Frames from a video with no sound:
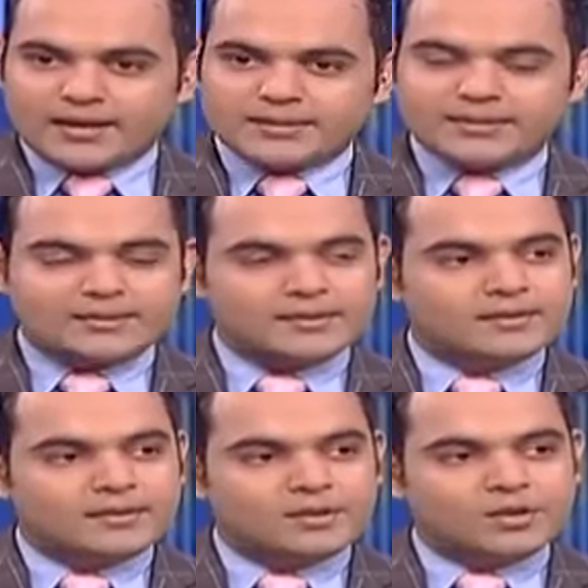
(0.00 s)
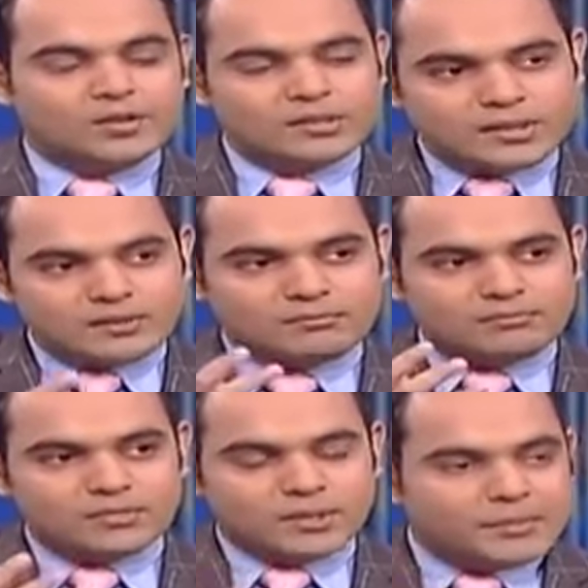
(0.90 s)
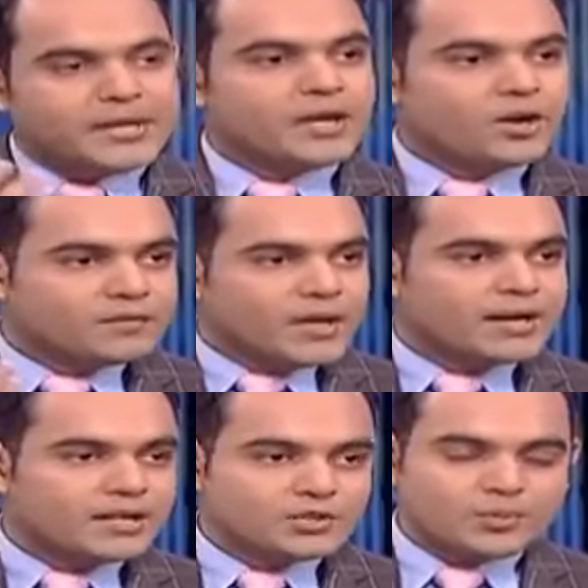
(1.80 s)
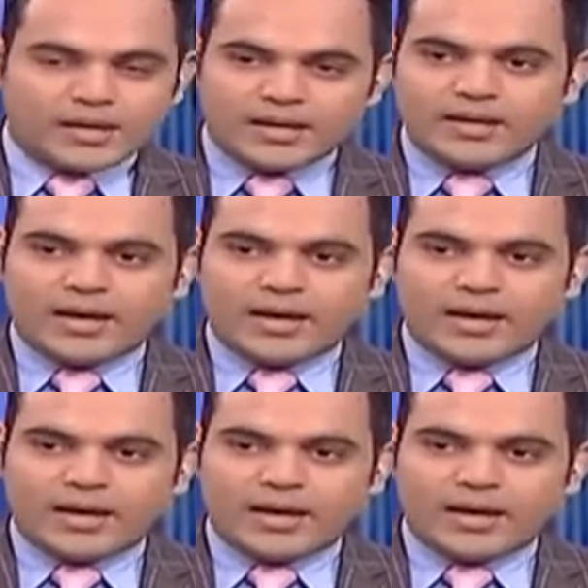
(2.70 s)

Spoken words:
us, the meaning of that as well.